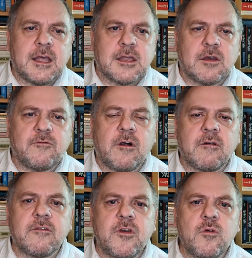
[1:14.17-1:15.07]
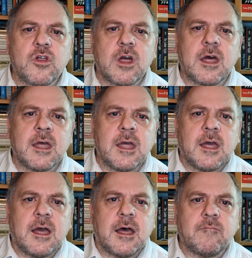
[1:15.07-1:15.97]
so far in the future,
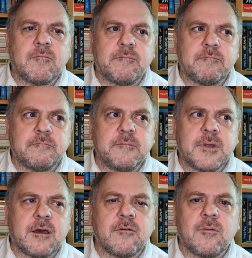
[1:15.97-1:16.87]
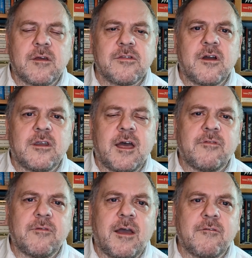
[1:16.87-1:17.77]
um, you know, I start
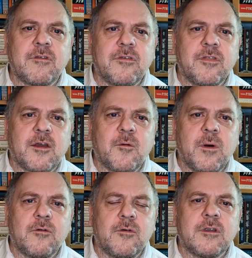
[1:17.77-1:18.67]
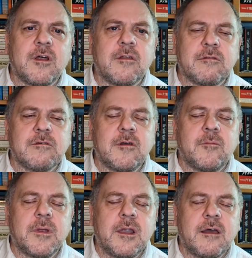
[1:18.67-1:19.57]
to, having to think whether or not I'll still
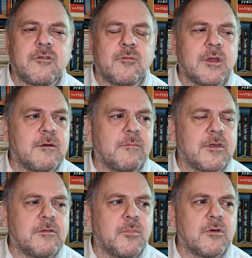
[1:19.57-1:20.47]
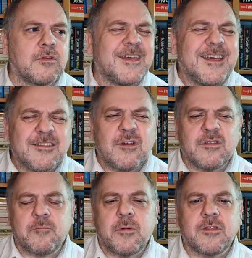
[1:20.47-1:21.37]
be alive to read some of these books. It's a
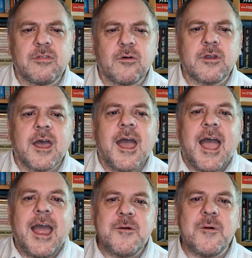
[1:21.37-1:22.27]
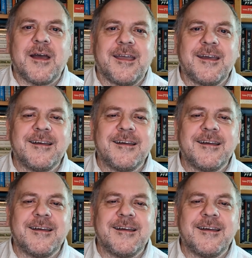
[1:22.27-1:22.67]
rather depressing thought. Anyway,